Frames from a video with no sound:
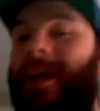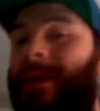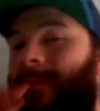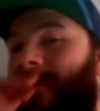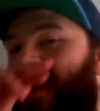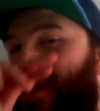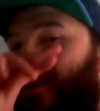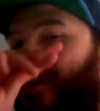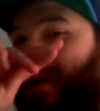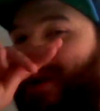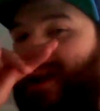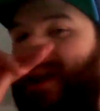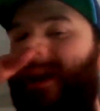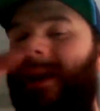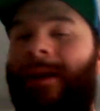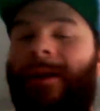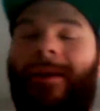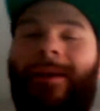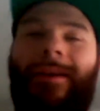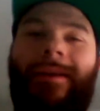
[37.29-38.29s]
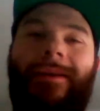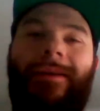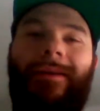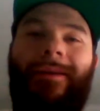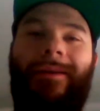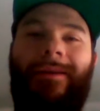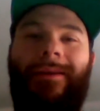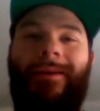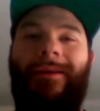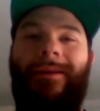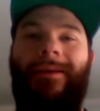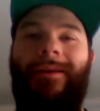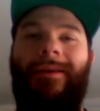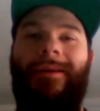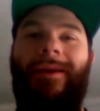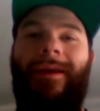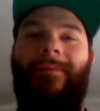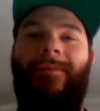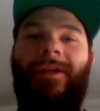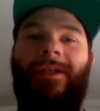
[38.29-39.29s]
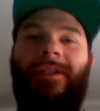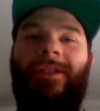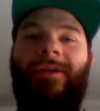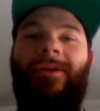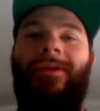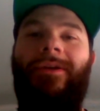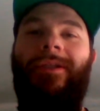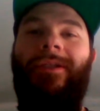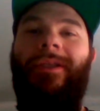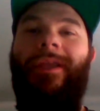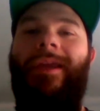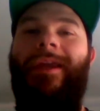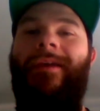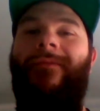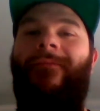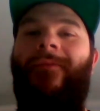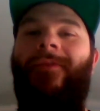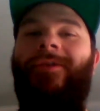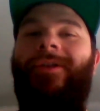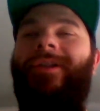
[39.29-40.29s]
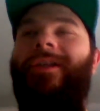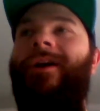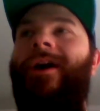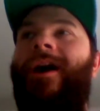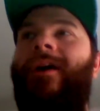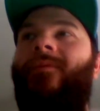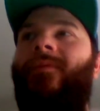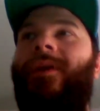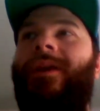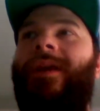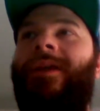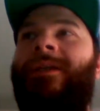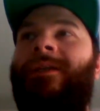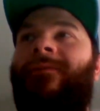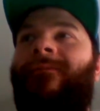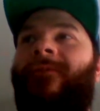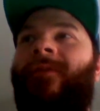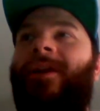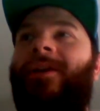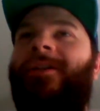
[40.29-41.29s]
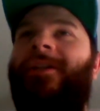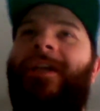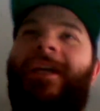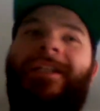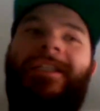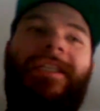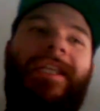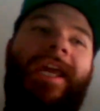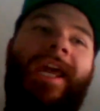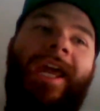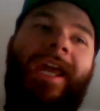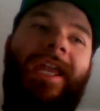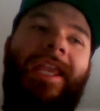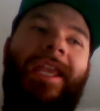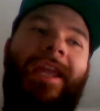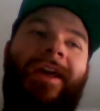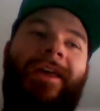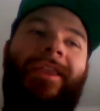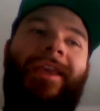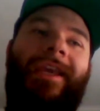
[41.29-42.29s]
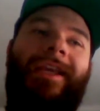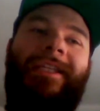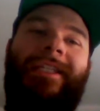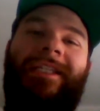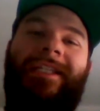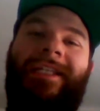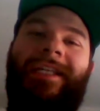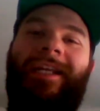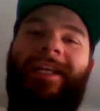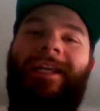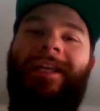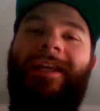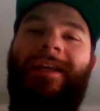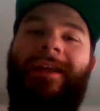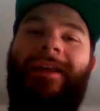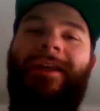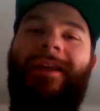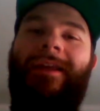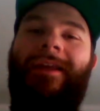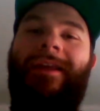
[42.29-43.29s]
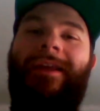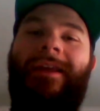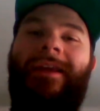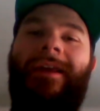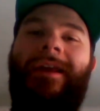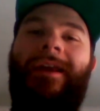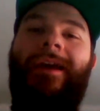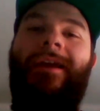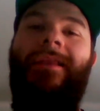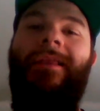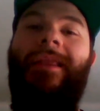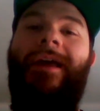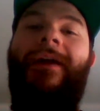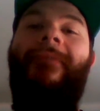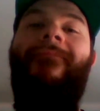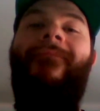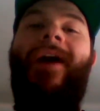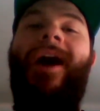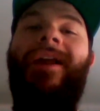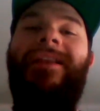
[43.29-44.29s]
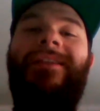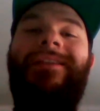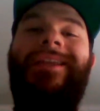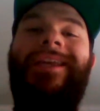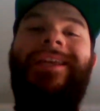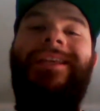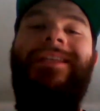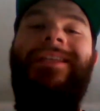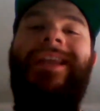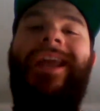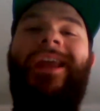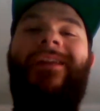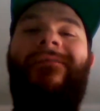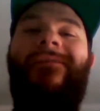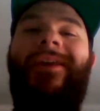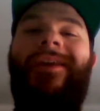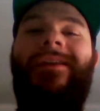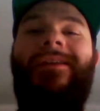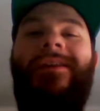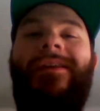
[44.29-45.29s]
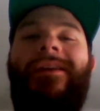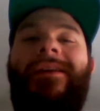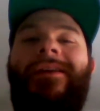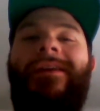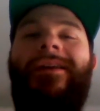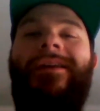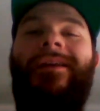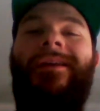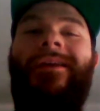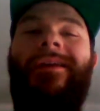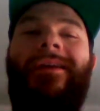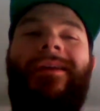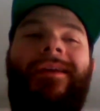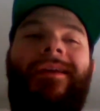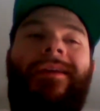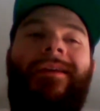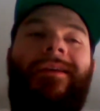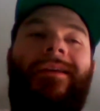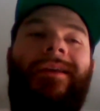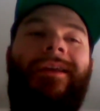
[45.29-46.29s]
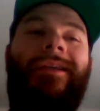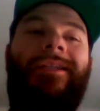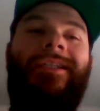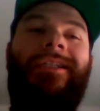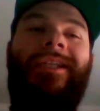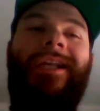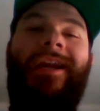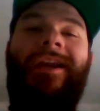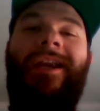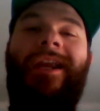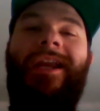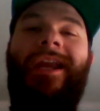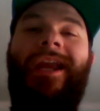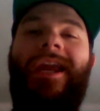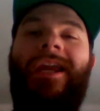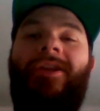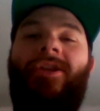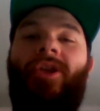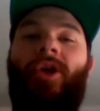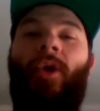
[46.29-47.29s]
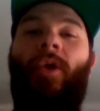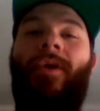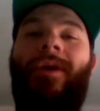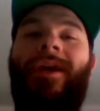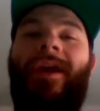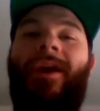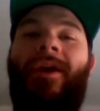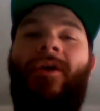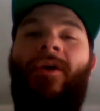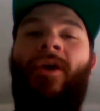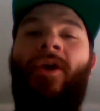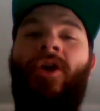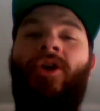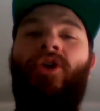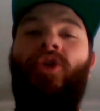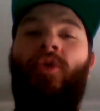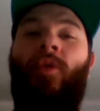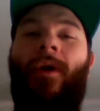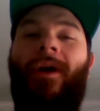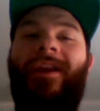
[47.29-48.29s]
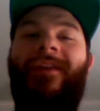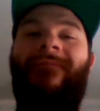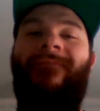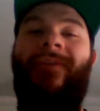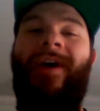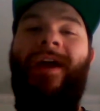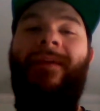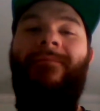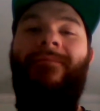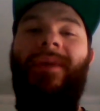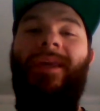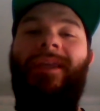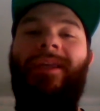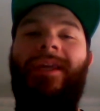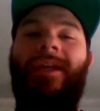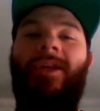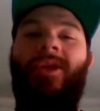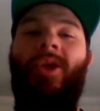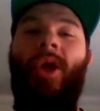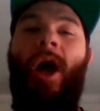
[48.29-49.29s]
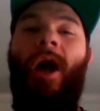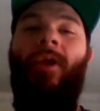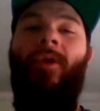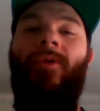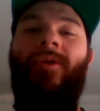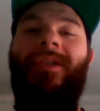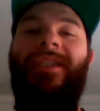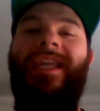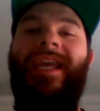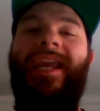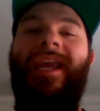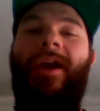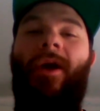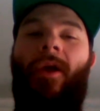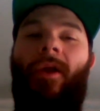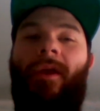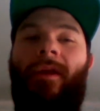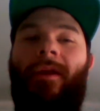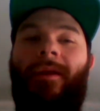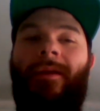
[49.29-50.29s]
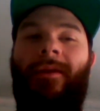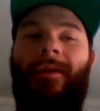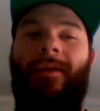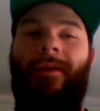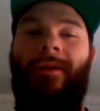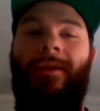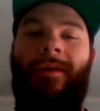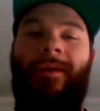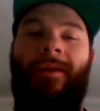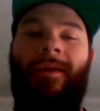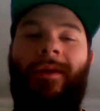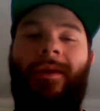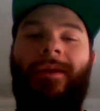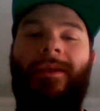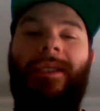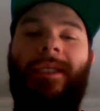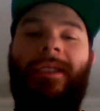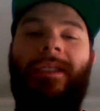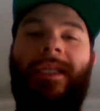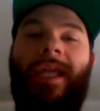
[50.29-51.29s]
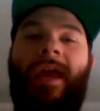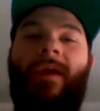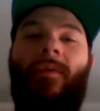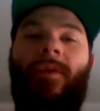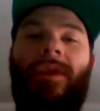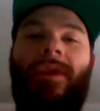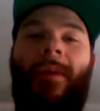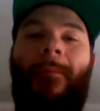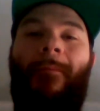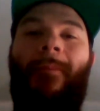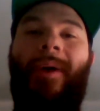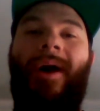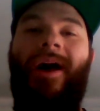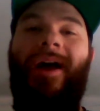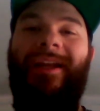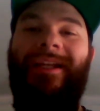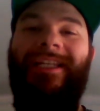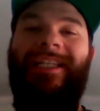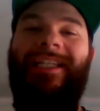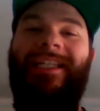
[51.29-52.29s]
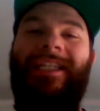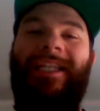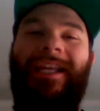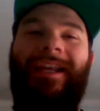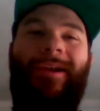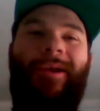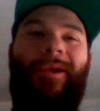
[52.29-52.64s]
Barrett. I mean, seriously. First Godwin gets the franchise tag, and now this. Lavonte David is signing a 2-year, $25 million deal to stay with the Bucs.